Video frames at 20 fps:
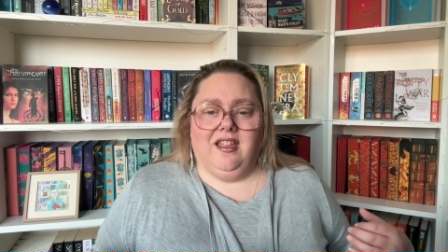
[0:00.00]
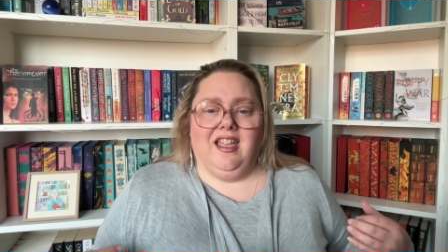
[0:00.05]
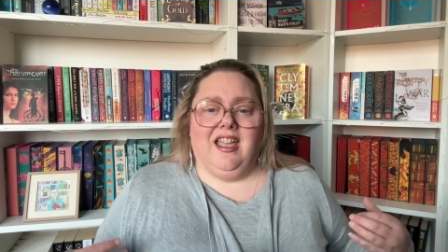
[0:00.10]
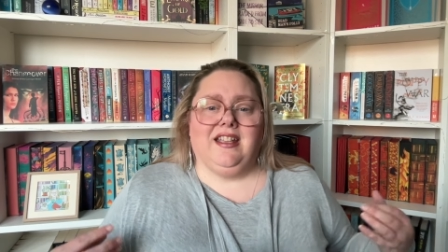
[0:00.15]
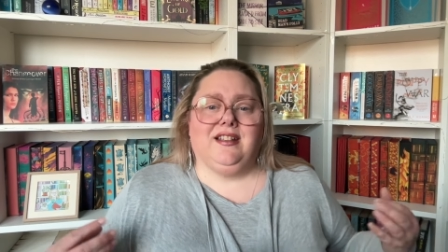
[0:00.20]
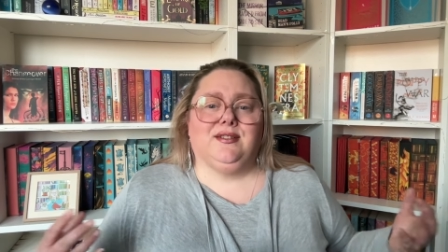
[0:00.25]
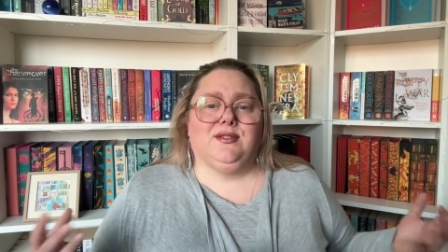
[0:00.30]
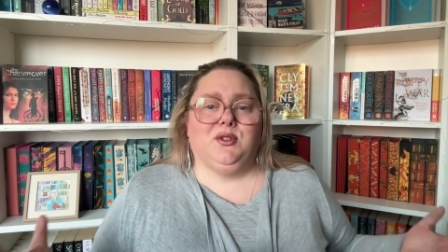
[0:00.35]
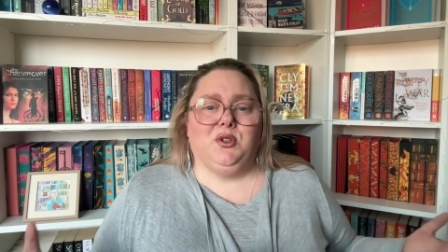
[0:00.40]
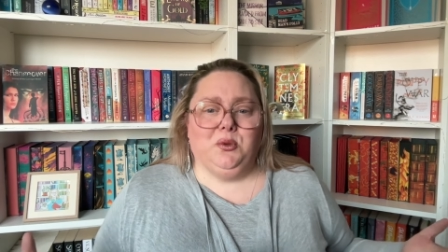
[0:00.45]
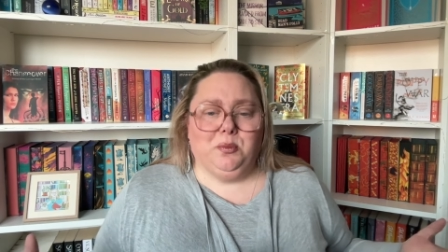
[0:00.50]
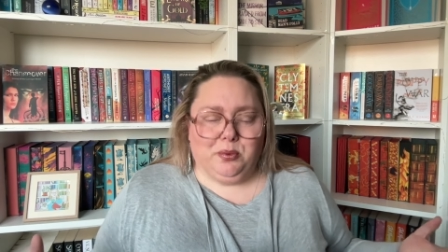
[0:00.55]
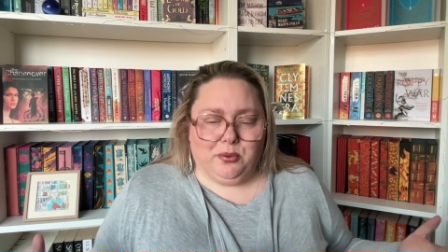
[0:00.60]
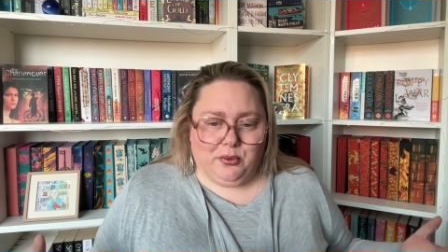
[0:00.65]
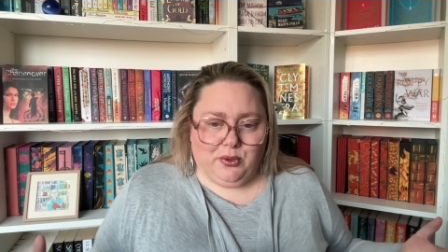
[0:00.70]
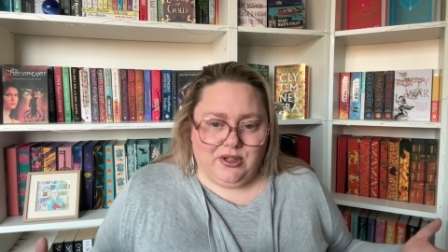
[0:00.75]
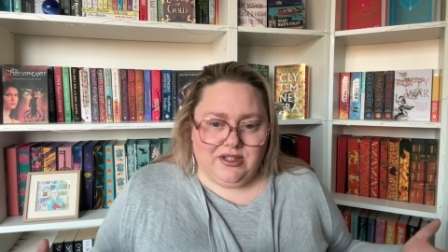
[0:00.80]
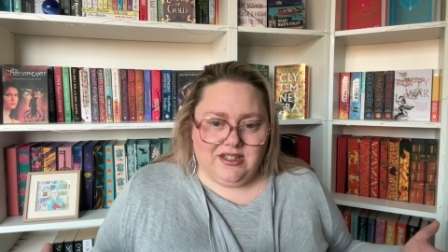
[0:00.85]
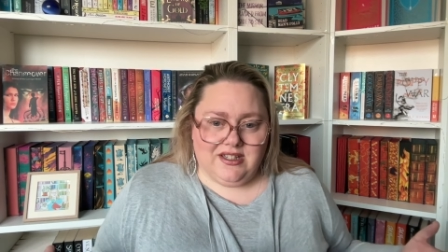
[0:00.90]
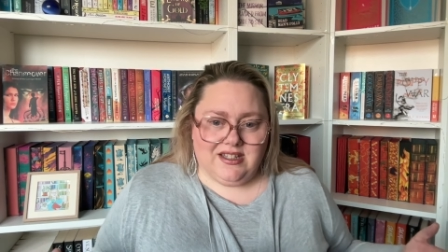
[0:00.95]

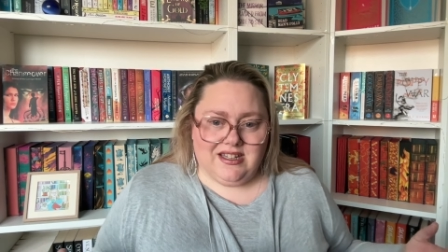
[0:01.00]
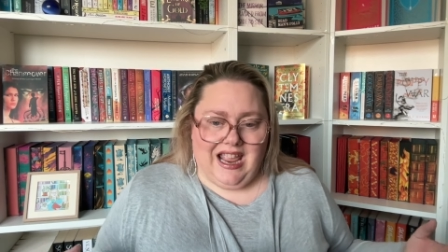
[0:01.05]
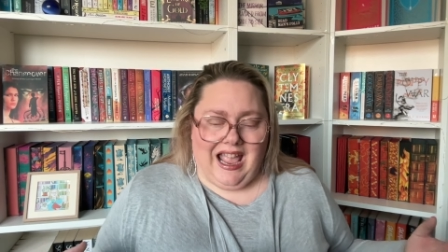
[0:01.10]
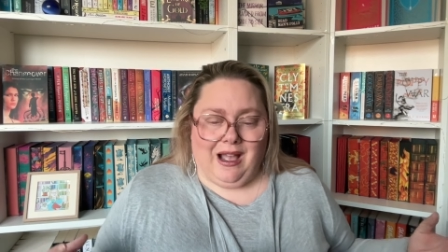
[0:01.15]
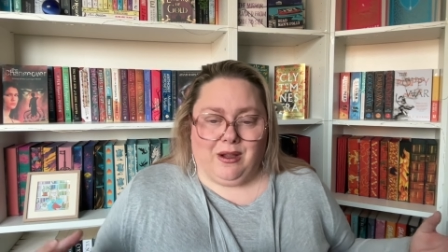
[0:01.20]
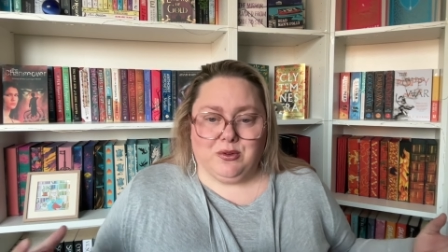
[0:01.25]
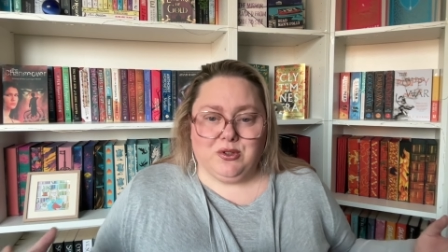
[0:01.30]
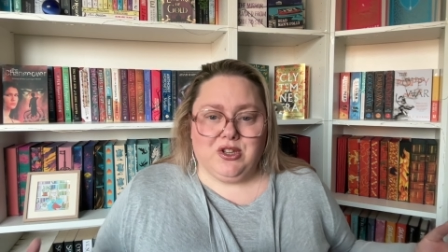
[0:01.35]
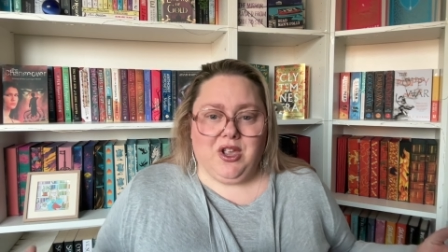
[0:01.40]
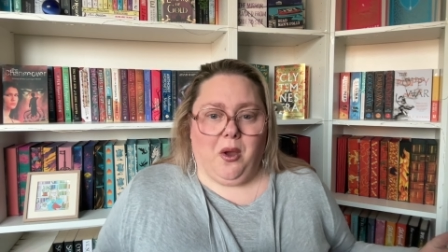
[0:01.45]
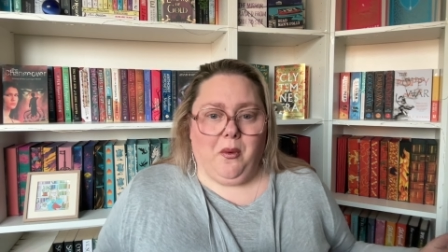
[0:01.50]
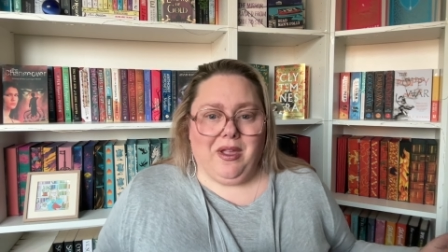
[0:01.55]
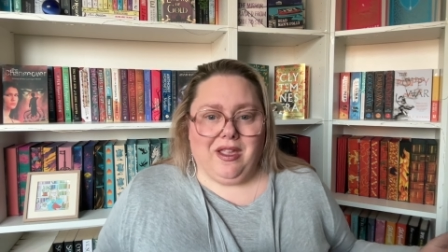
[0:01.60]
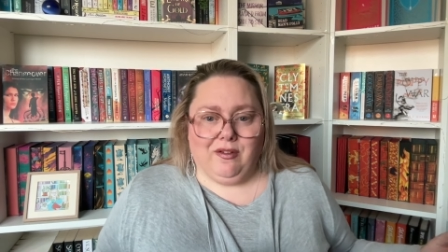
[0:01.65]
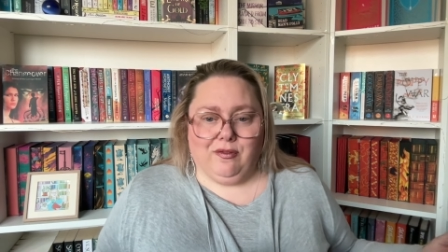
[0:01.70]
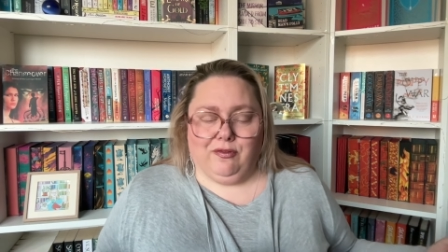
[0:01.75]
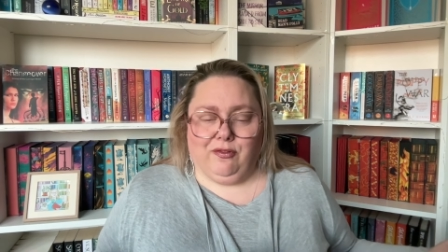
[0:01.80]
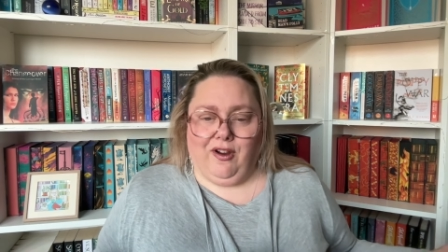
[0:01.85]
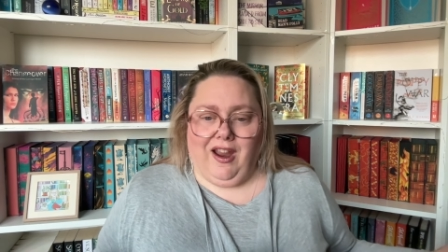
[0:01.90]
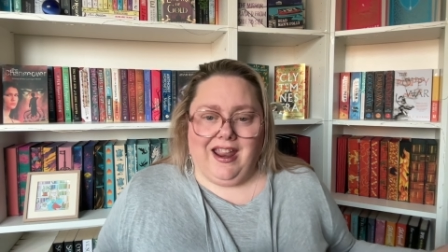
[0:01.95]
exuberant,
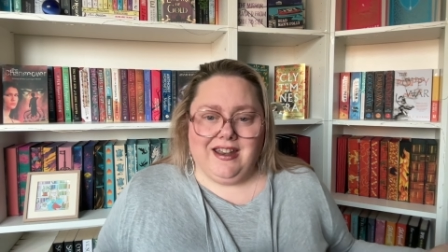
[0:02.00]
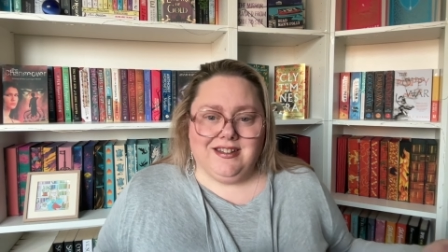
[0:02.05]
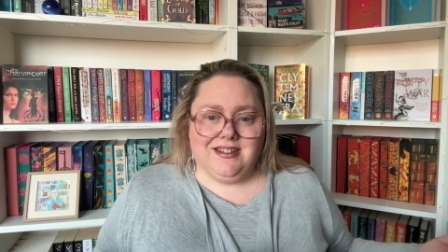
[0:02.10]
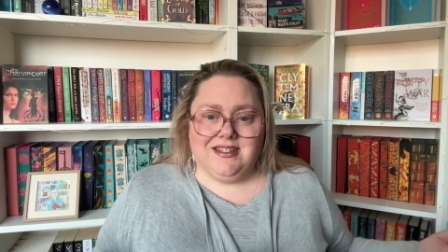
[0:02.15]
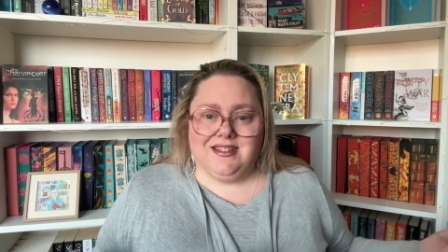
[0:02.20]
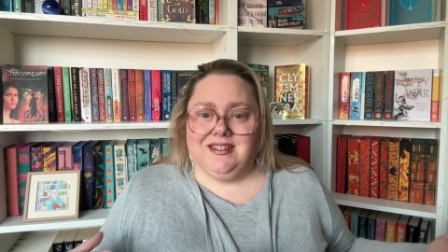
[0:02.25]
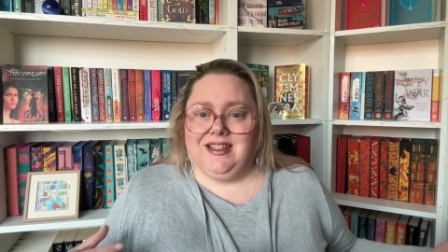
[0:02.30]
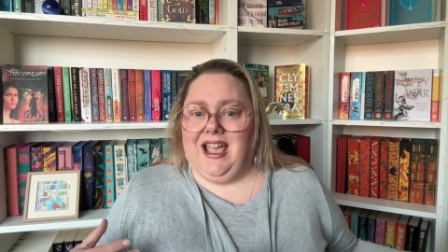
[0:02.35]
outgoing friend.